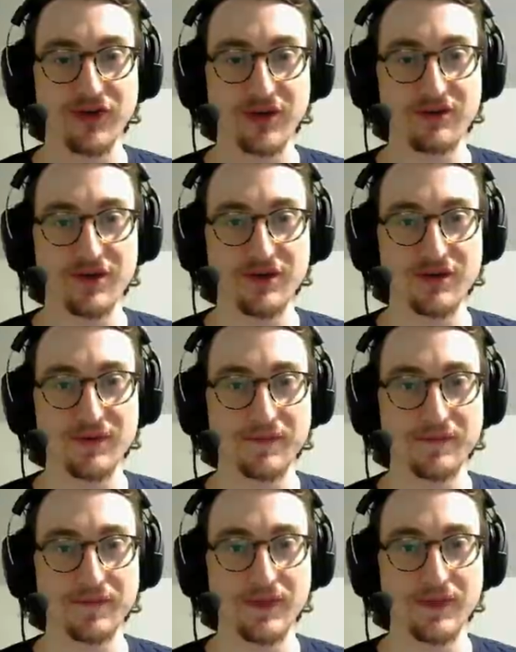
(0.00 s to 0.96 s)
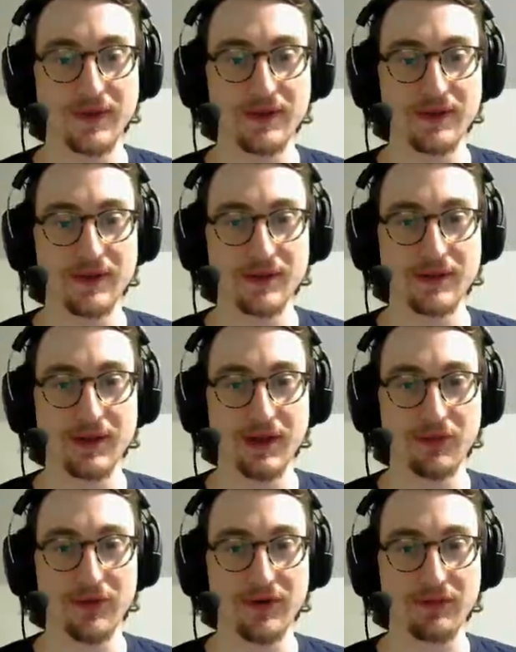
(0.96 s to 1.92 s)
I think.
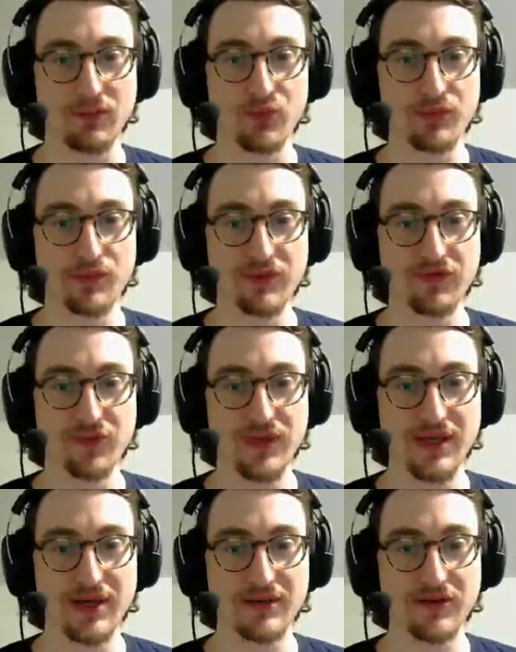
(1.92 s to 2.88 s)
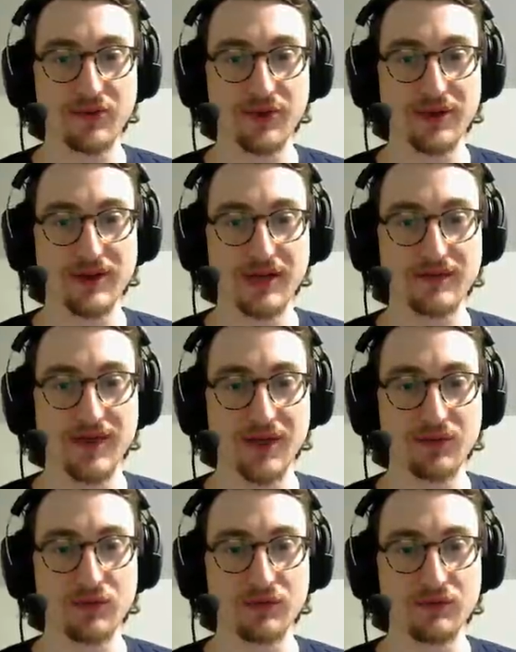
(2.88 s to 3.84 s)
And once we get a little bit of
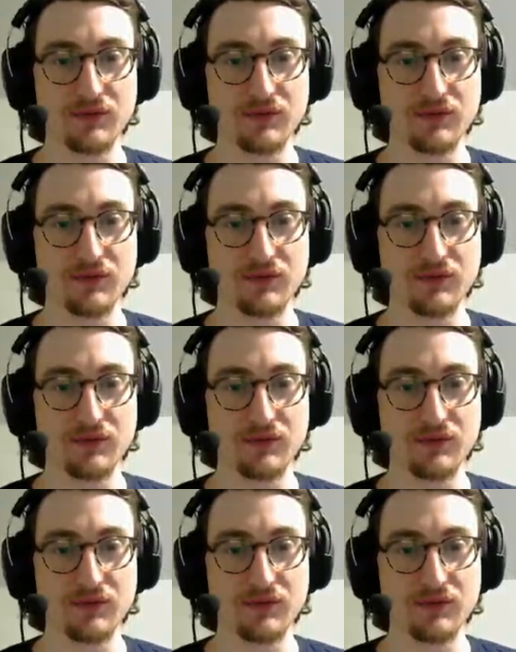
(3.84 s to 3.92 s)
downtime, we'll